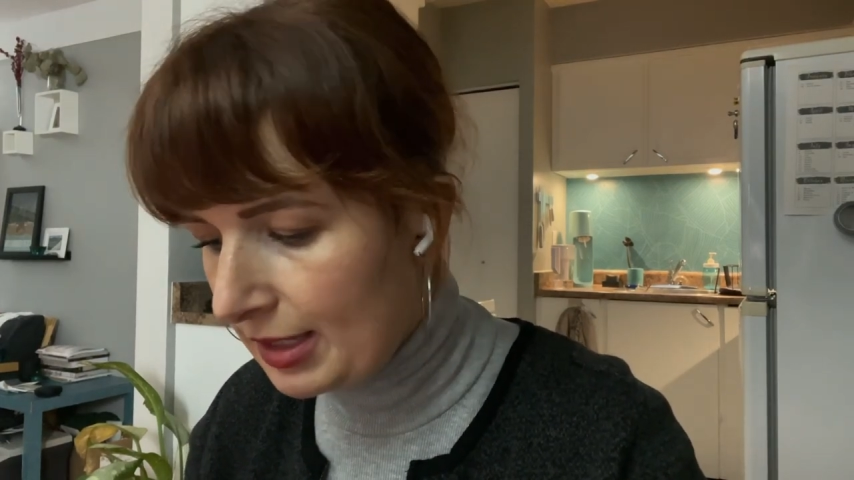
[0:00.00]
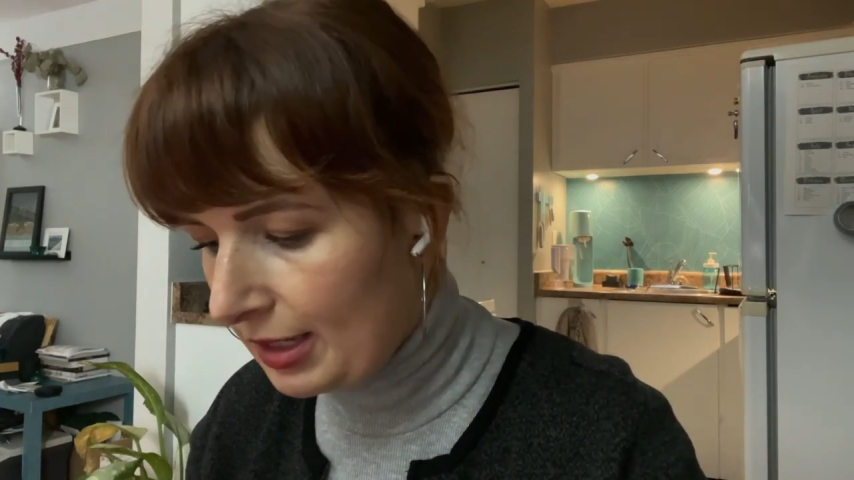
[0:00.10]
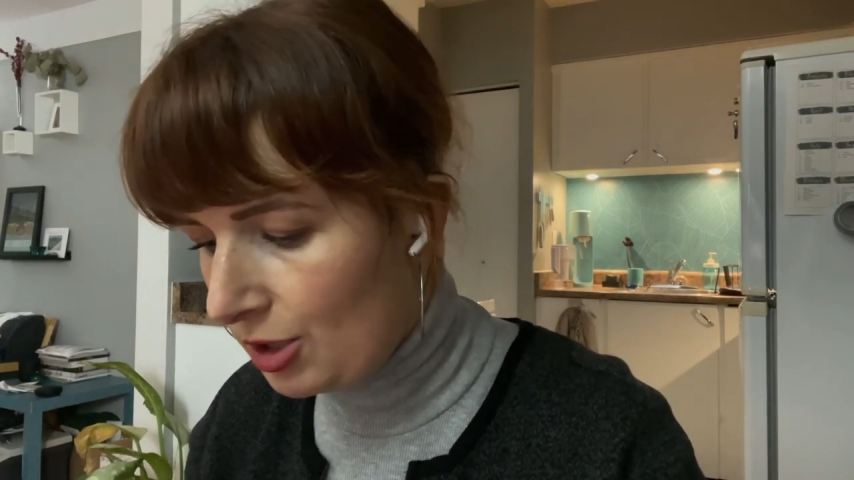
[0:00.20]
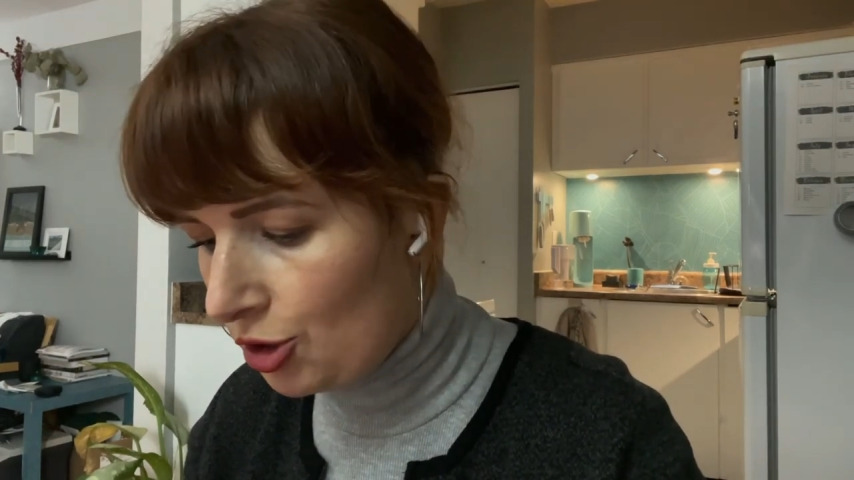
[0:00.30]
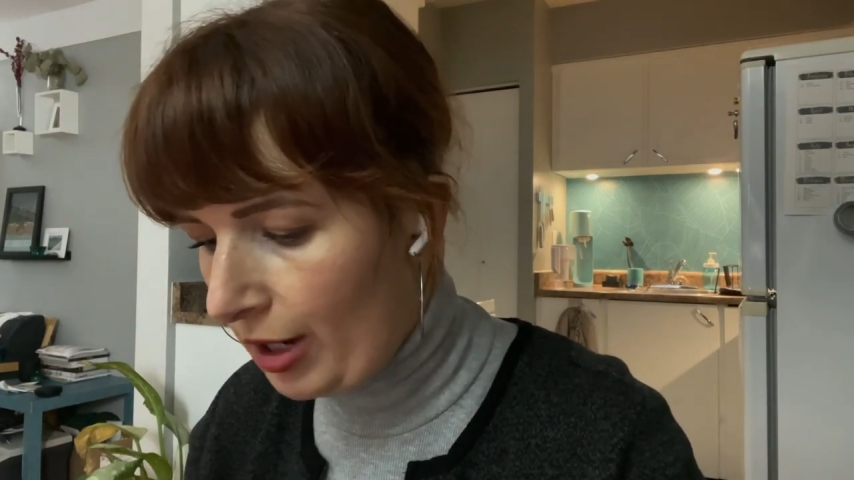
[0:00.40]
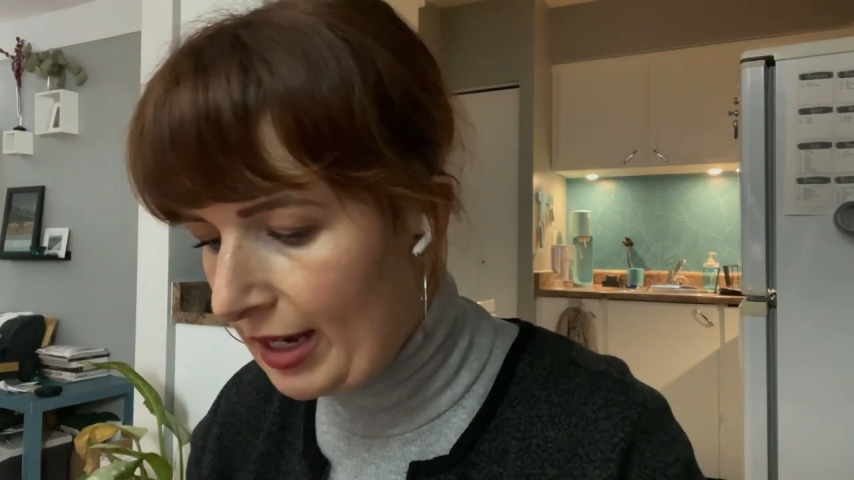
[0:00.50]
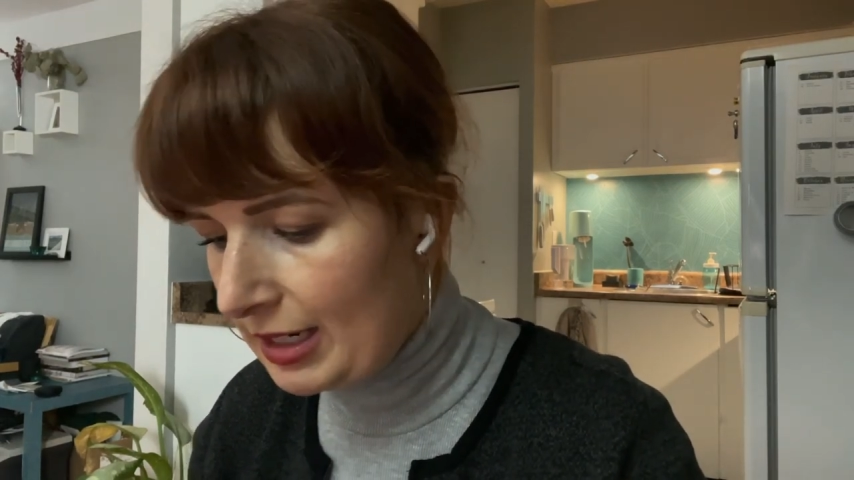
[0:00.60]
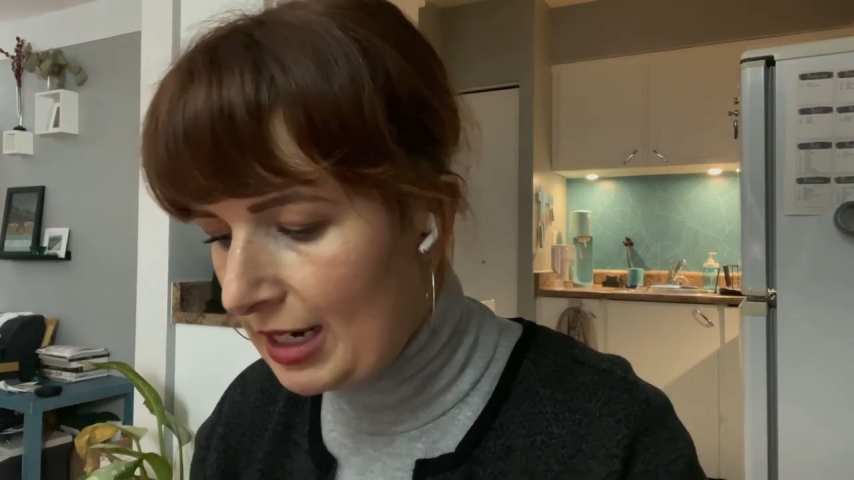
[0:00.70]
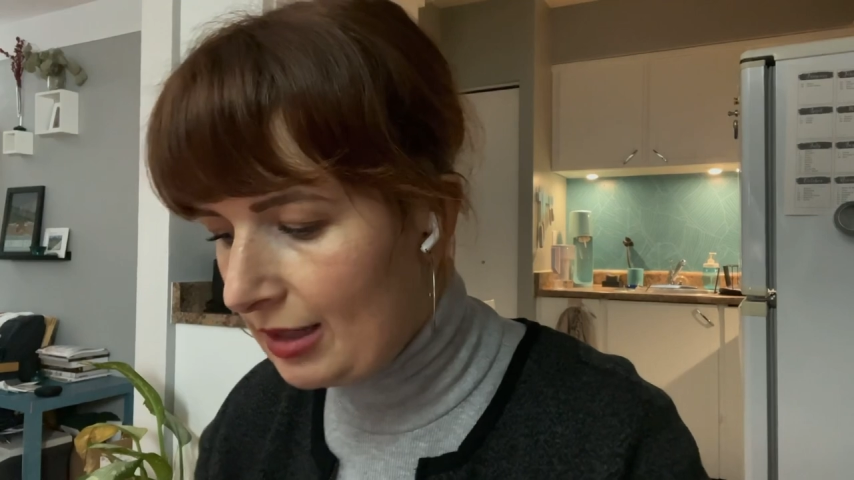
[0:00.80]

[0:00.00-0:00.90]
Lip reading: let's try and take